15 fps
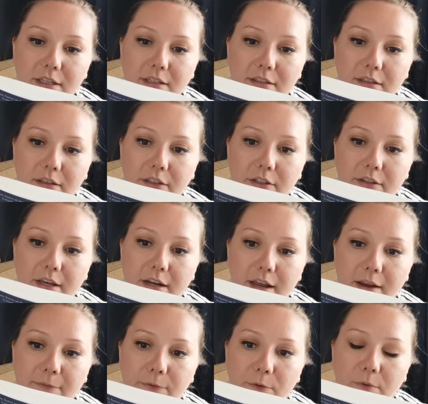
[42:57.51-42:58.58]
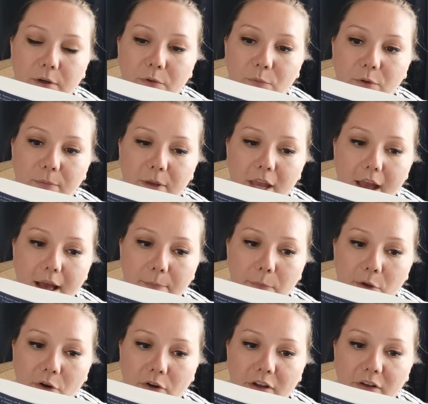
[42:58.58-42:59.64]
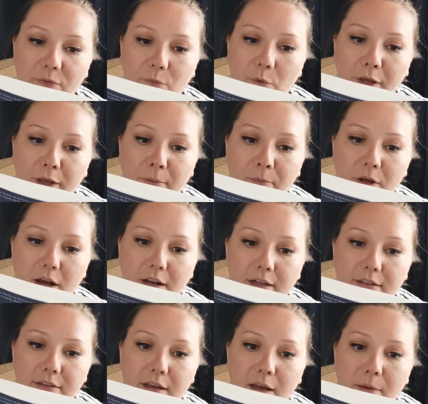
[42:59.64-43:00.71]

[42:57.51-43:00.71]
it's clear that everyone would be happier if Wickham got his